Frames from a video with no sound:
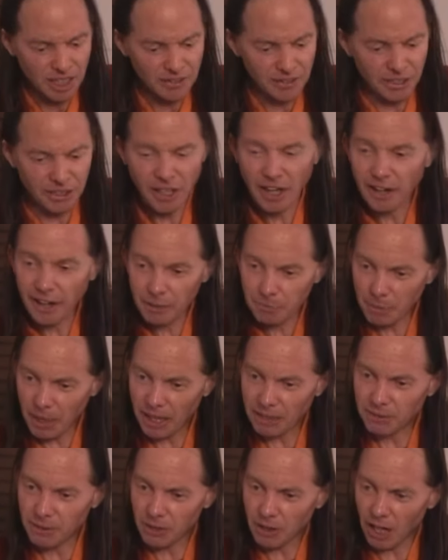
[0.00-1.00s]
And then
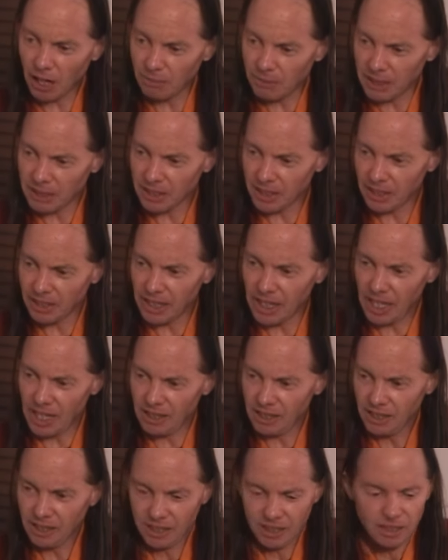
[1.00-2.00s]
Haribhadra comments on
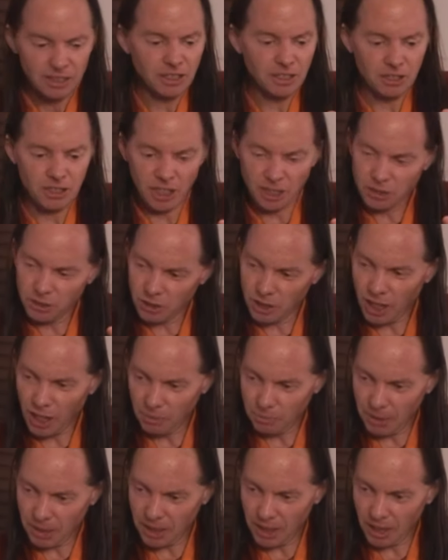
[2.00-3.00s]
that. Then
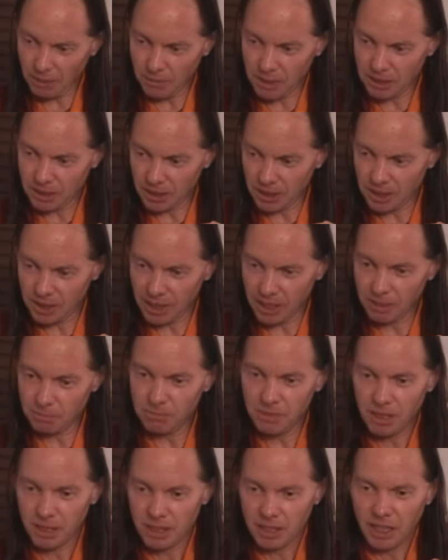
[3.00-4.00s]
Kampa comments on
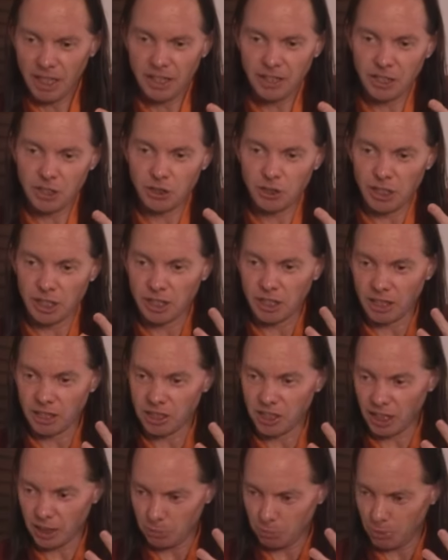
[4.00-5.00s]
them. And then you get
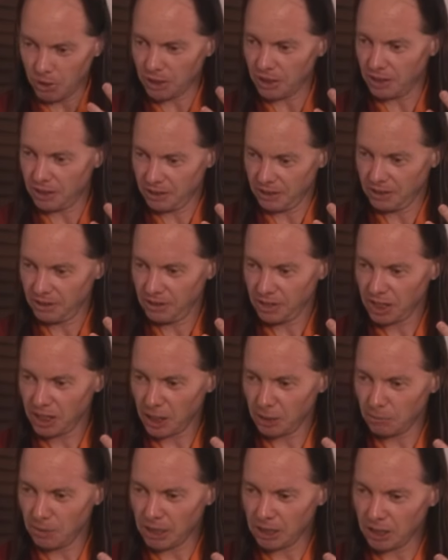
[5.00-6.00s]
our textbooks,
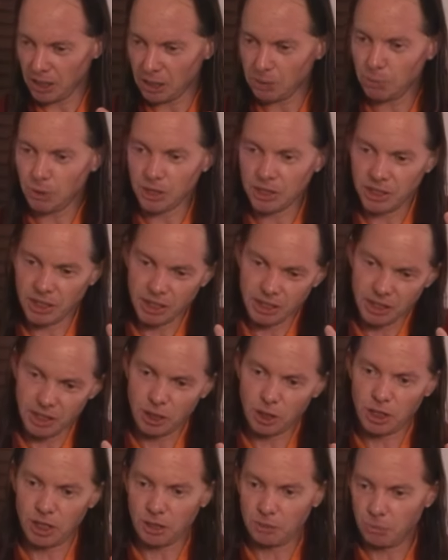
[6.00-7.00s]
Sera Mey textbooks, Sera
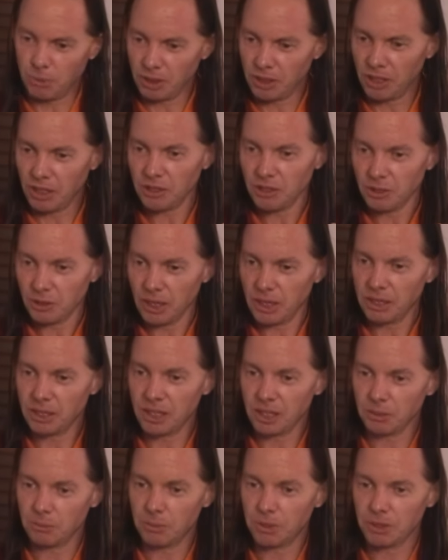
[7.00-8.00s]
Je textbooks, other great
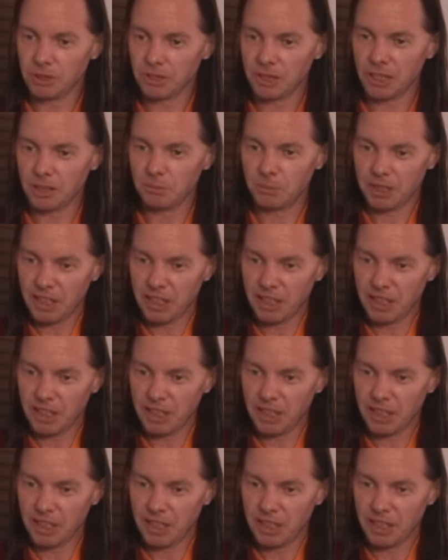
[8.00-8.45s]
textbooks. Okay?